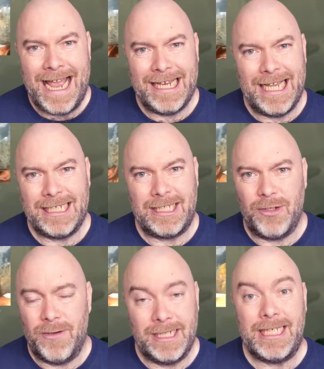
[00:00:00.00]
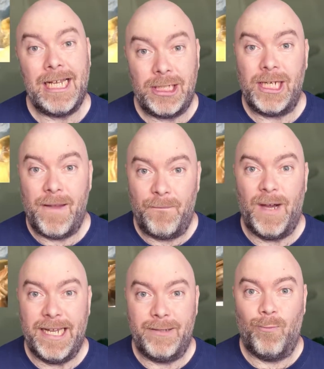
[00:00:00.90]
and has to essentially
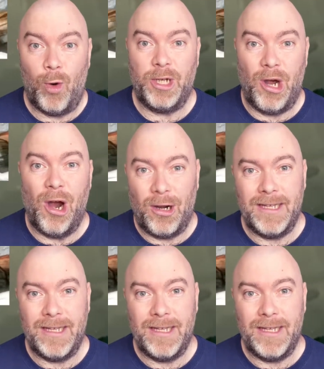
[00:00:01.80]
fight what are